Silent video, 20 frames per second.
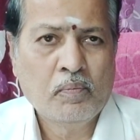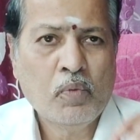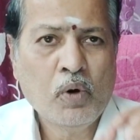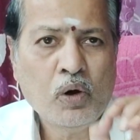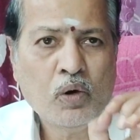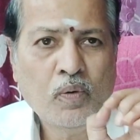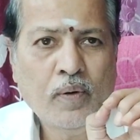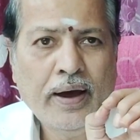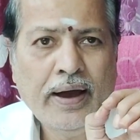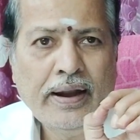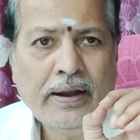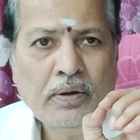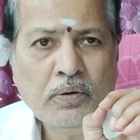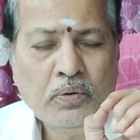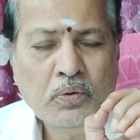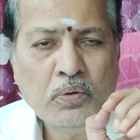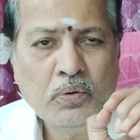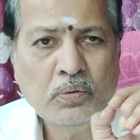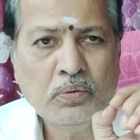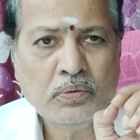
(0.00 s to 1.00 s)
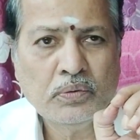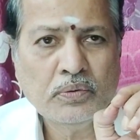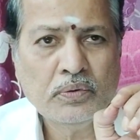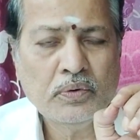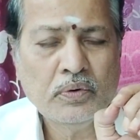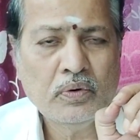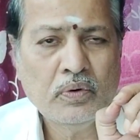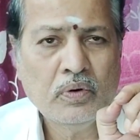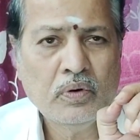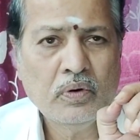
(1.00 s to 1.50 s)
Book value,
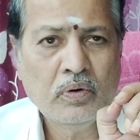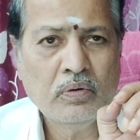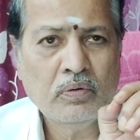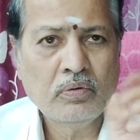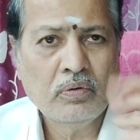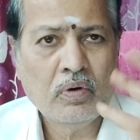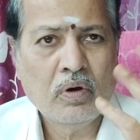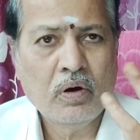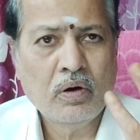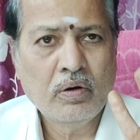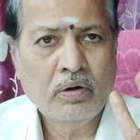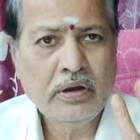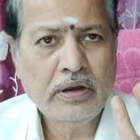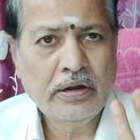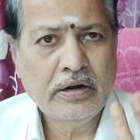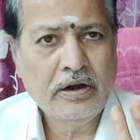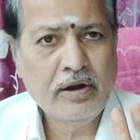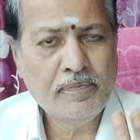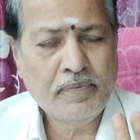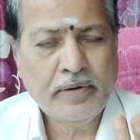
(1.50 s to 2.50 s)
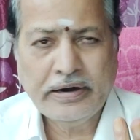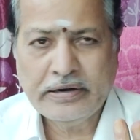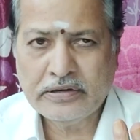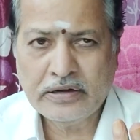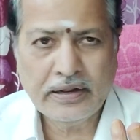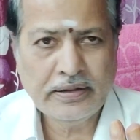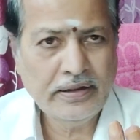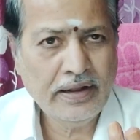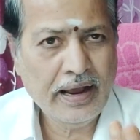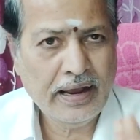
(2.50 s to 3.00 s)
it depends
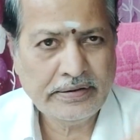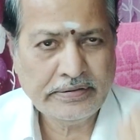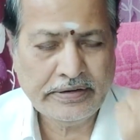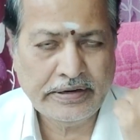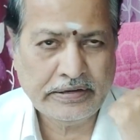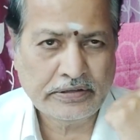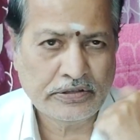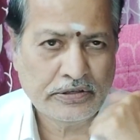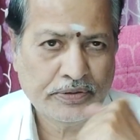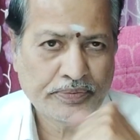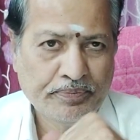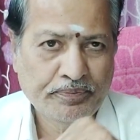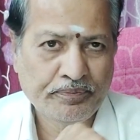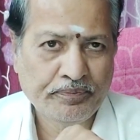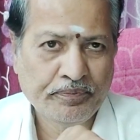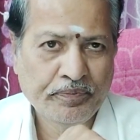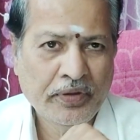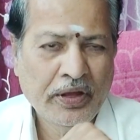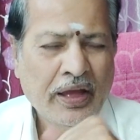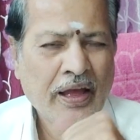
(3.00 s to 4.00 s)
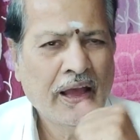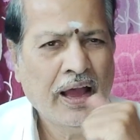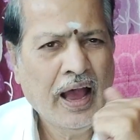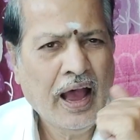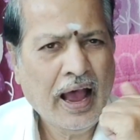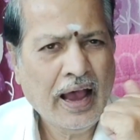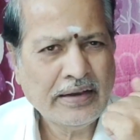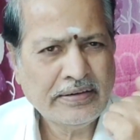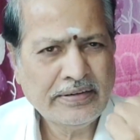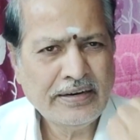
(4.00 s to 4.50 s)
on the assets.
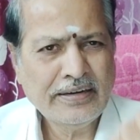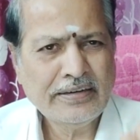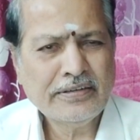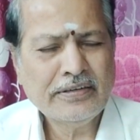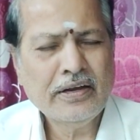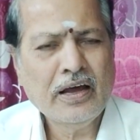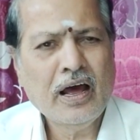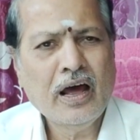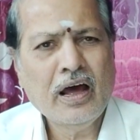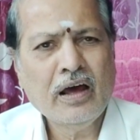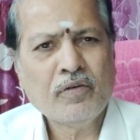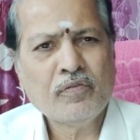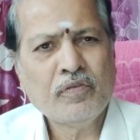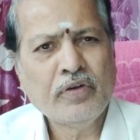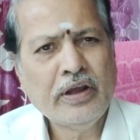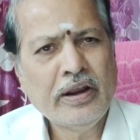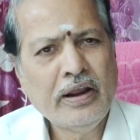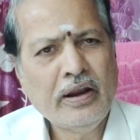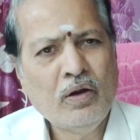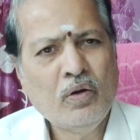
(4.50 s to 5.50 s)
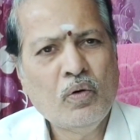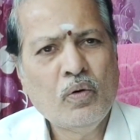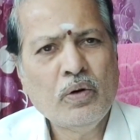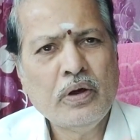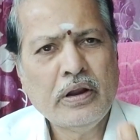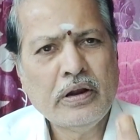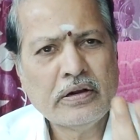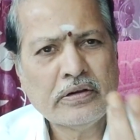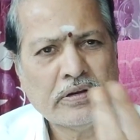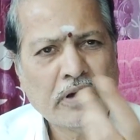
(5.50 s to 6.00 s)
Assets are very low
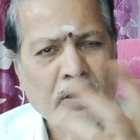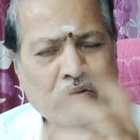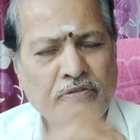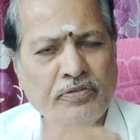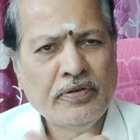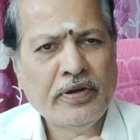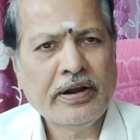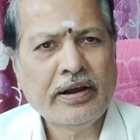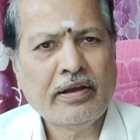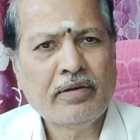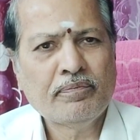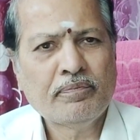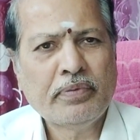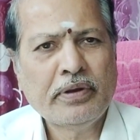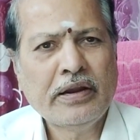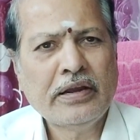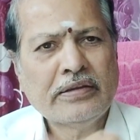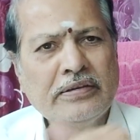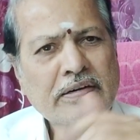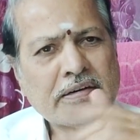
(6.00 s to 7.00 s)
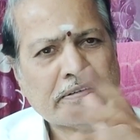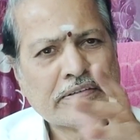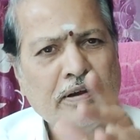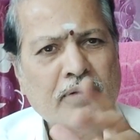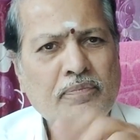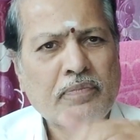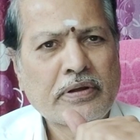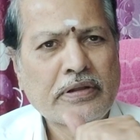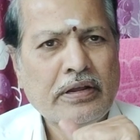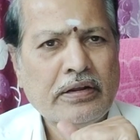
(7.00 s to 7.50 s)
in software companies and
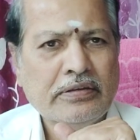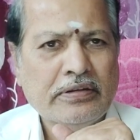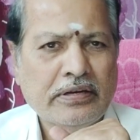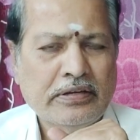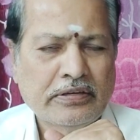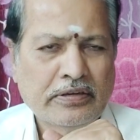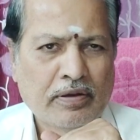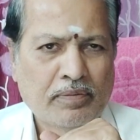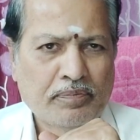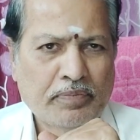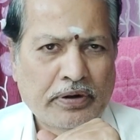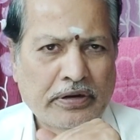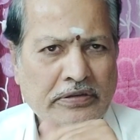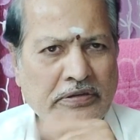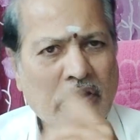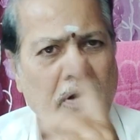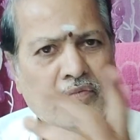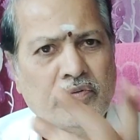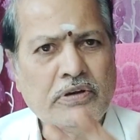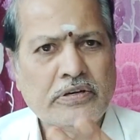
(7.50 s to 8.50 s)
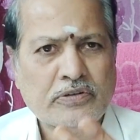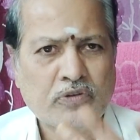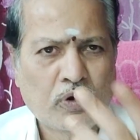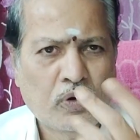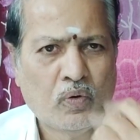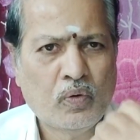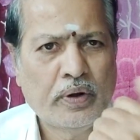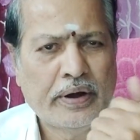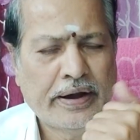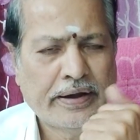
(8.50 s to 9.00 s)
some other such companies,
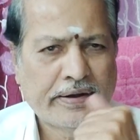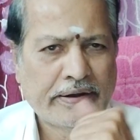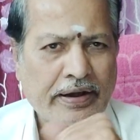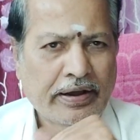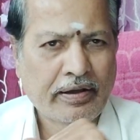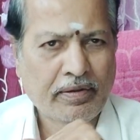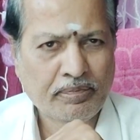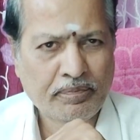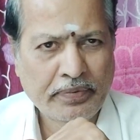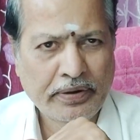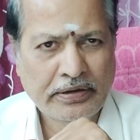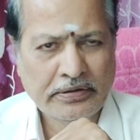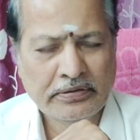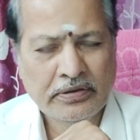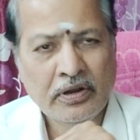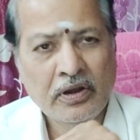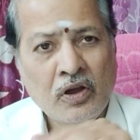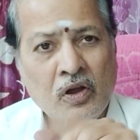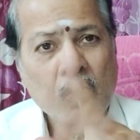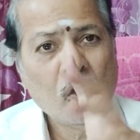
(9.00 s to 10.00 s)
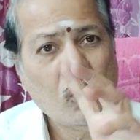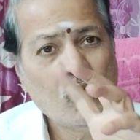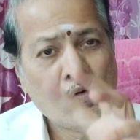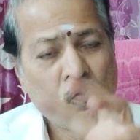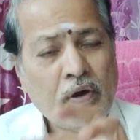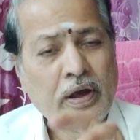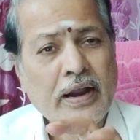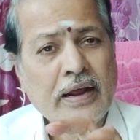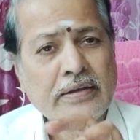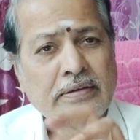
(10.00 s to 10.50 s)
service-oriented companies.
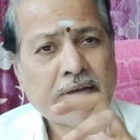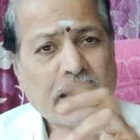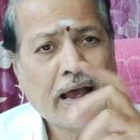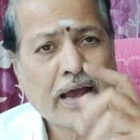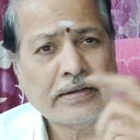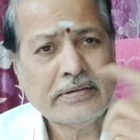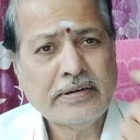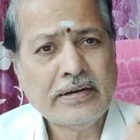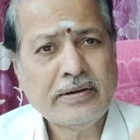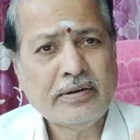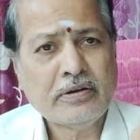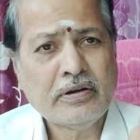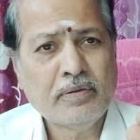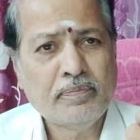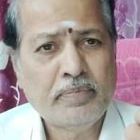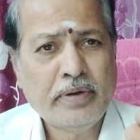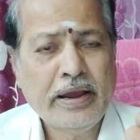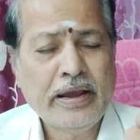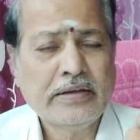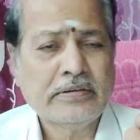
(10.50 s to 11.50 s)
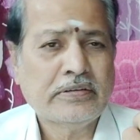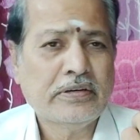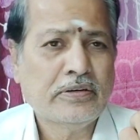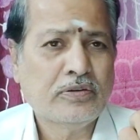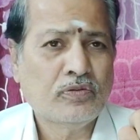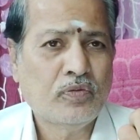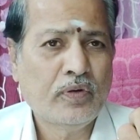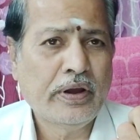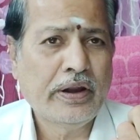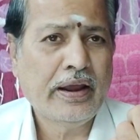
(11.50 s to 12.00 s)
Whereas asset base
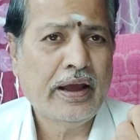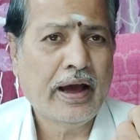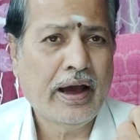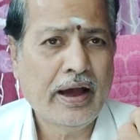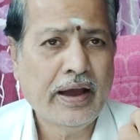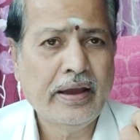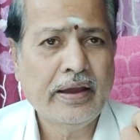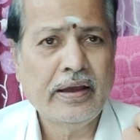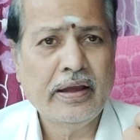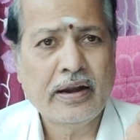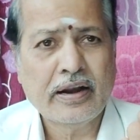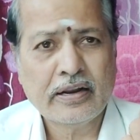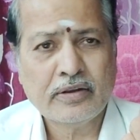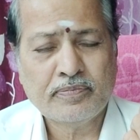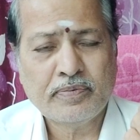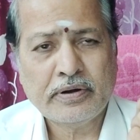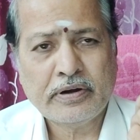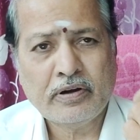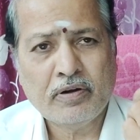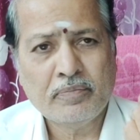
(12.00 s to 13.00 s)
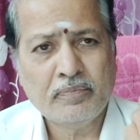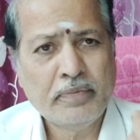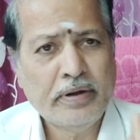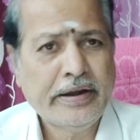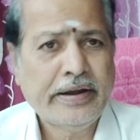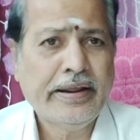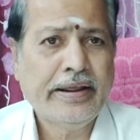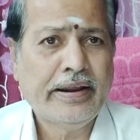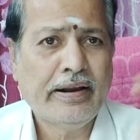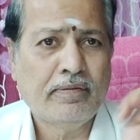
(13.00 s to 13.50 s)
is very high in respect of
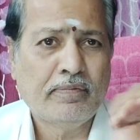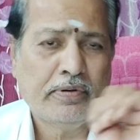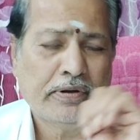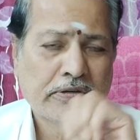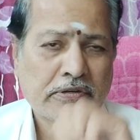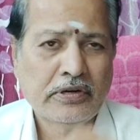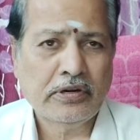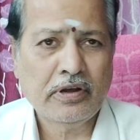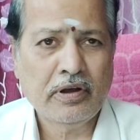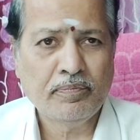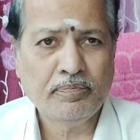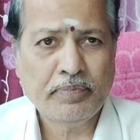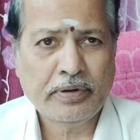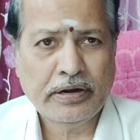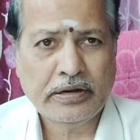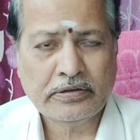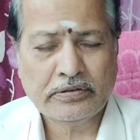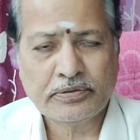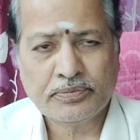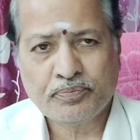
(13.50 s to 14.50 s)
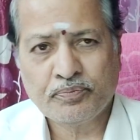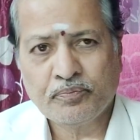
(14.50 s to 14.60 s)
material-based companies.